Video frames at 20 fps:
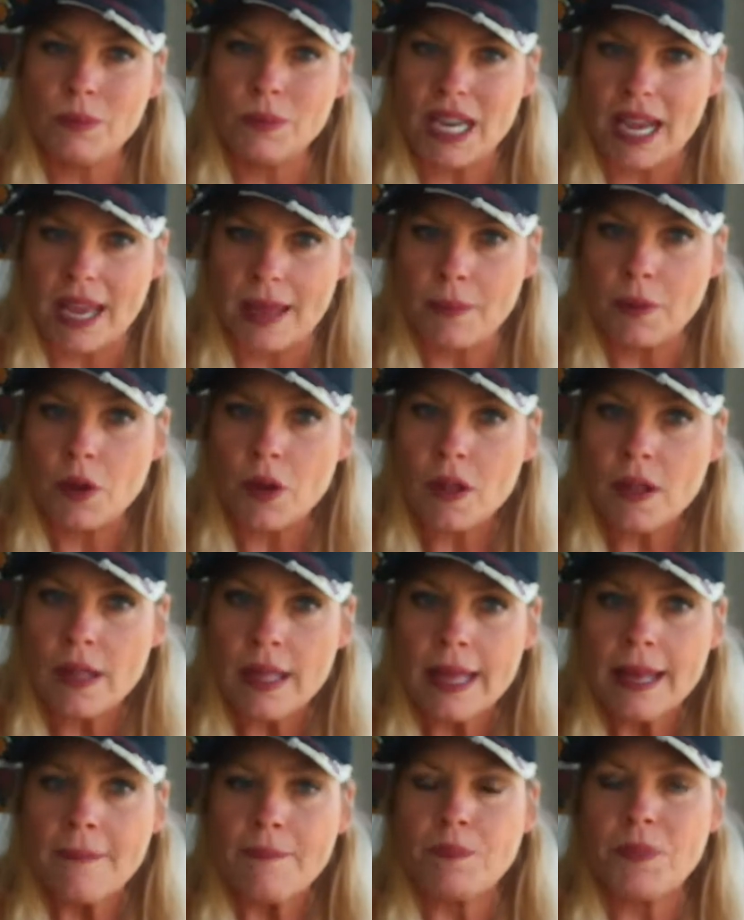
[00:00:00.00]
room table,
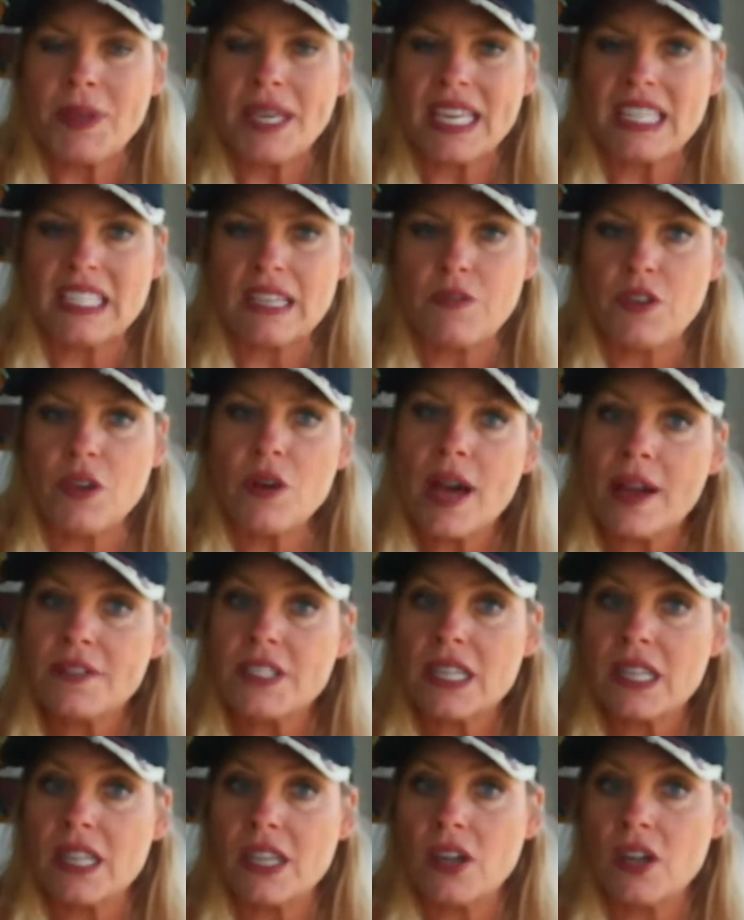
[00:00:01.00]
because if you have
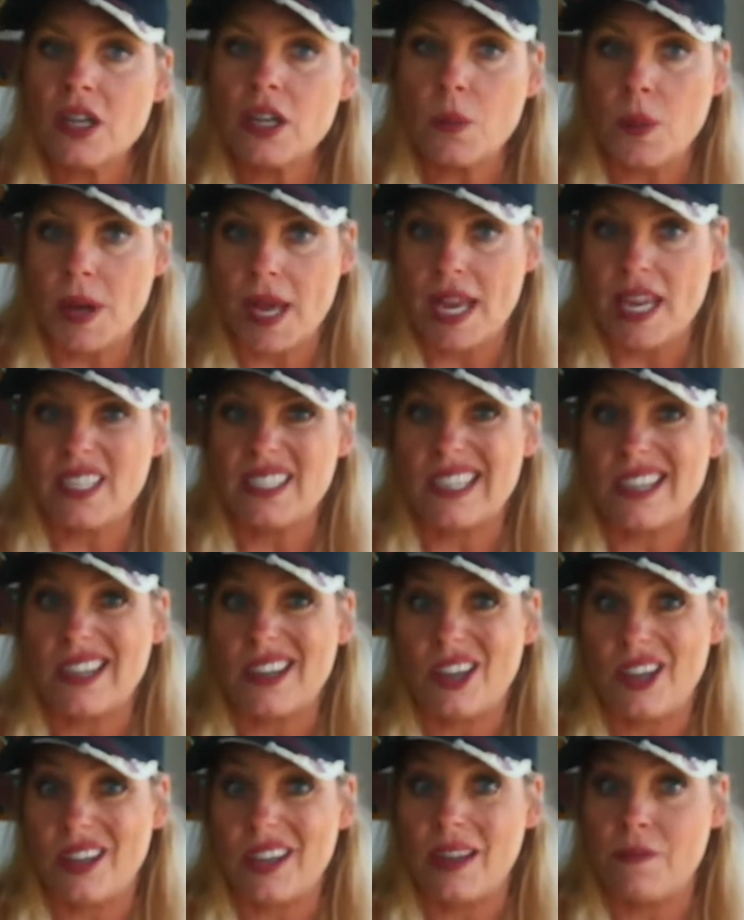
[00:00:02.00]
to clear it away to
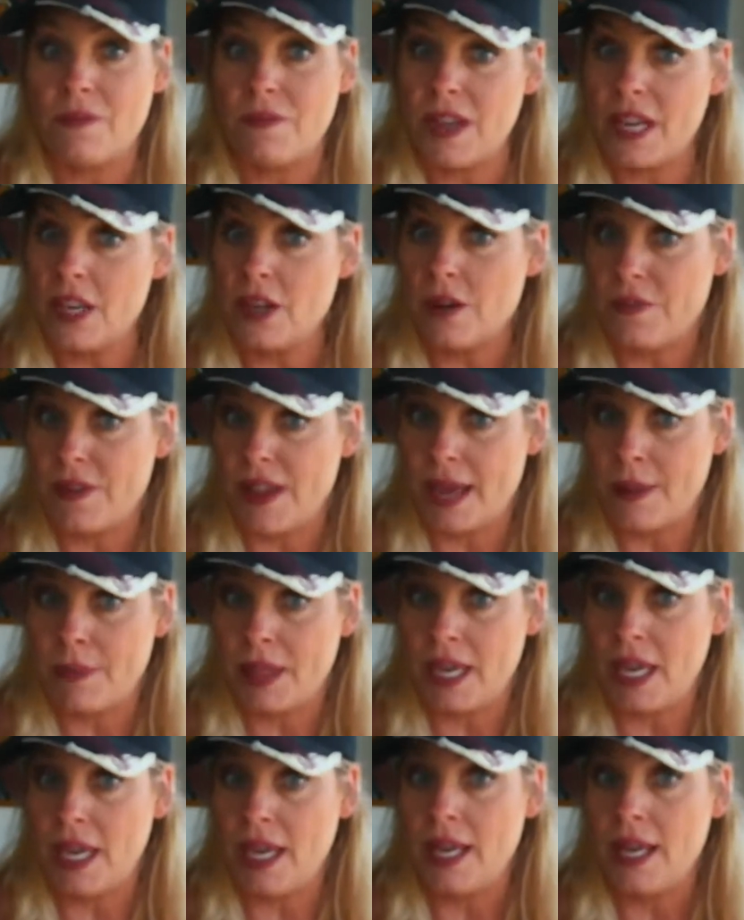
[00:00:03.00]
cook and feed your
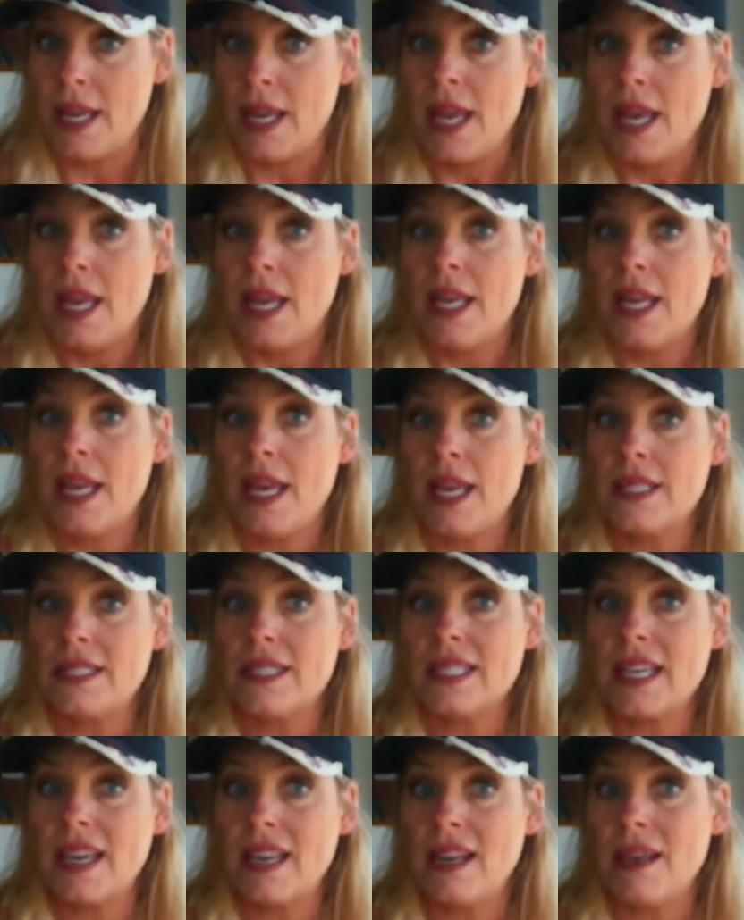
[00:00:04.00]
family,
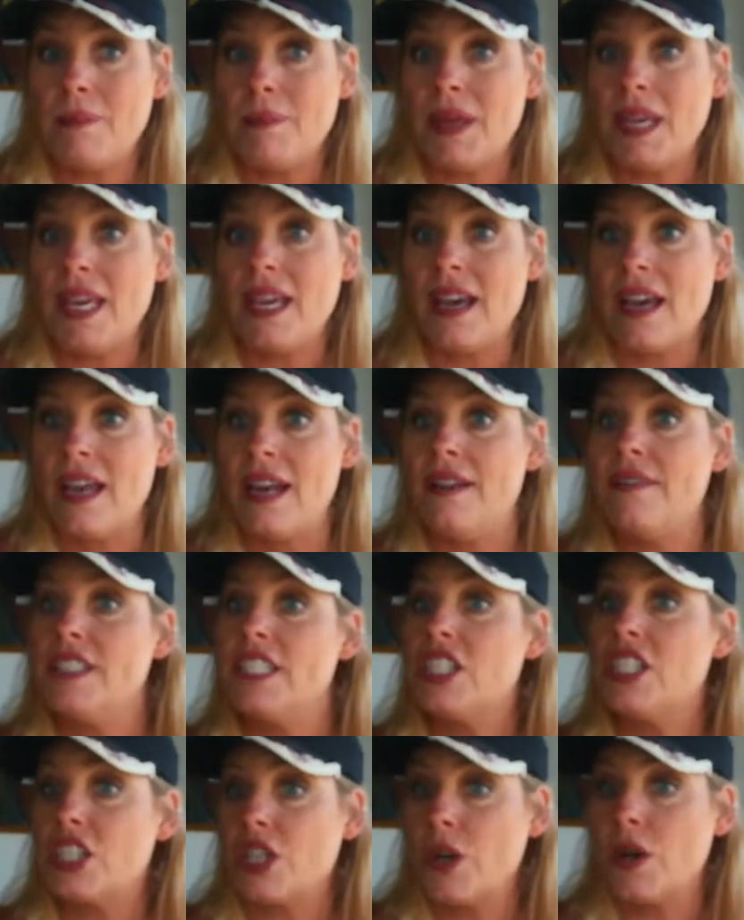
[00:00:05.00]
it's going to be kind of
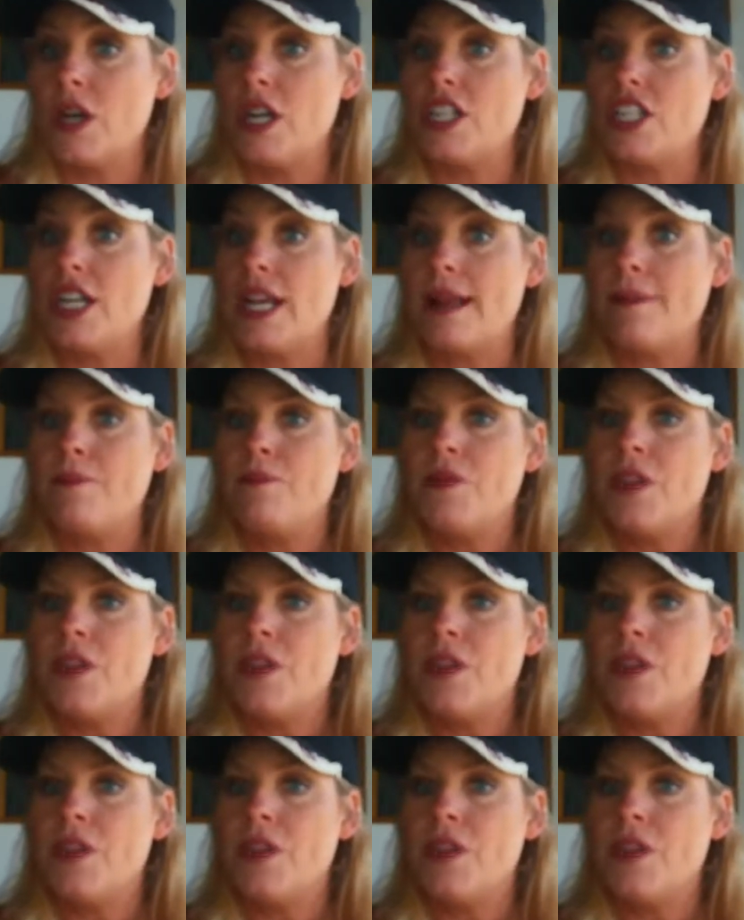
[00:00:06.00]
discouraging.